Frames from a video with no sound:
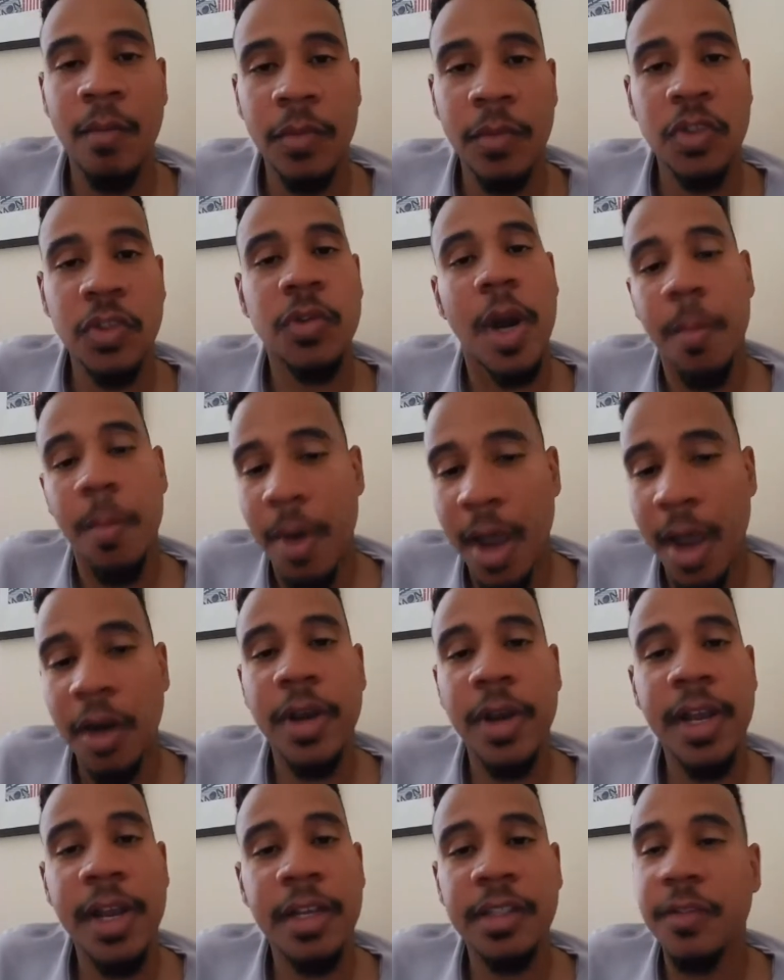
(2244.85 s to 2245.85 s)
Draymond
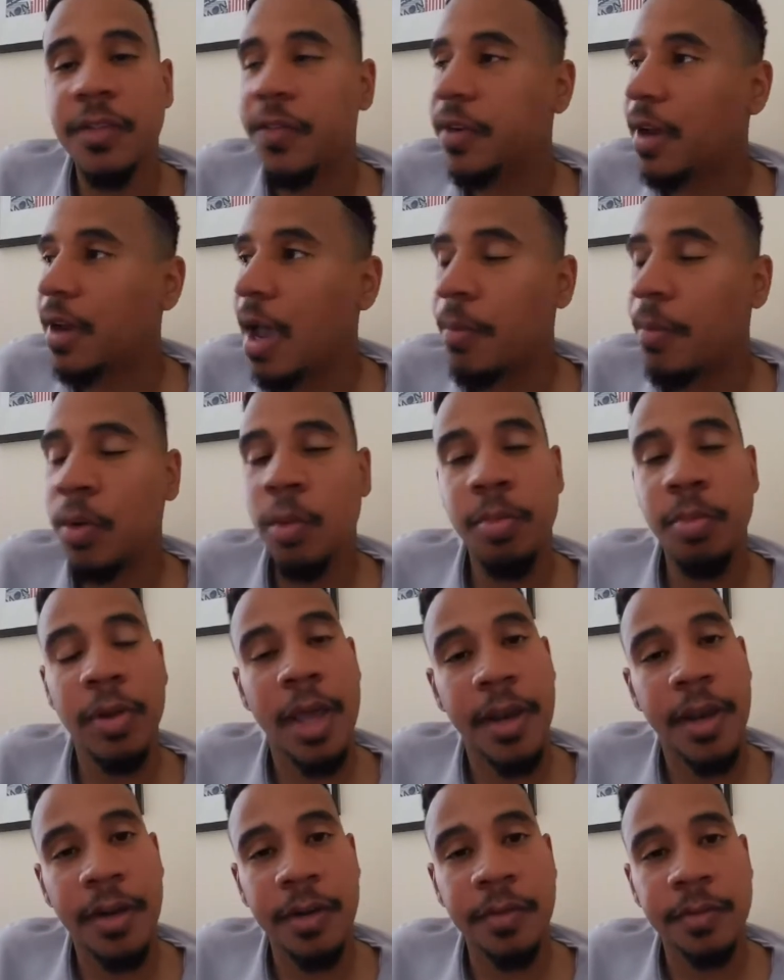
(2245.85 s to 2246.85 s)
Green is a phenomenal
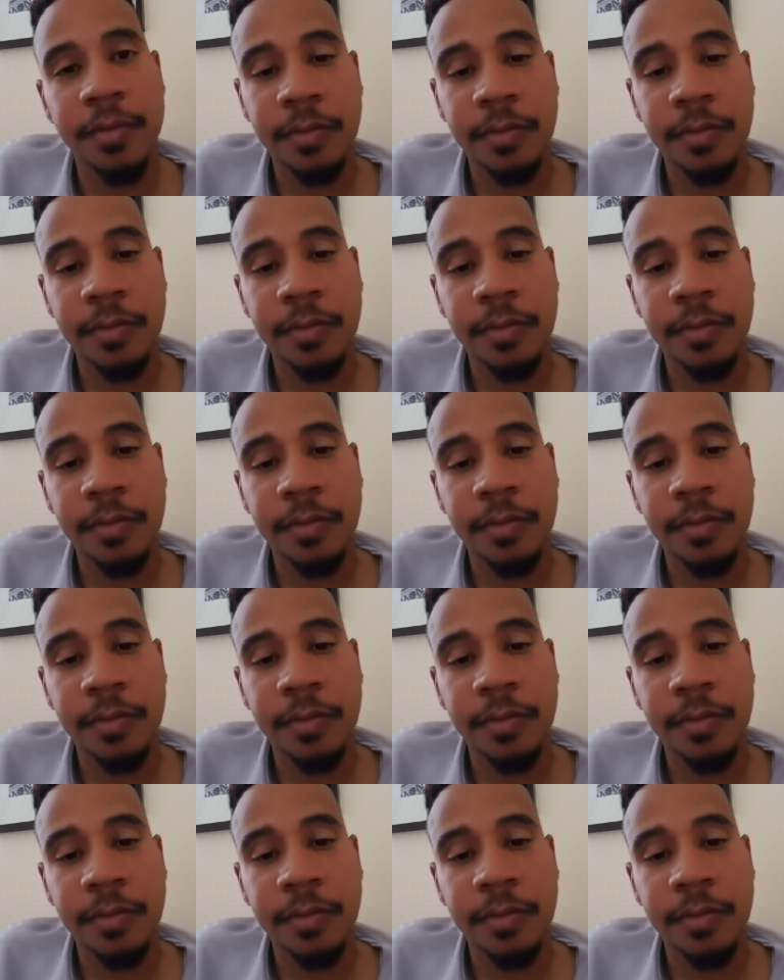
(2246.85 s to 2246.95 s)
player.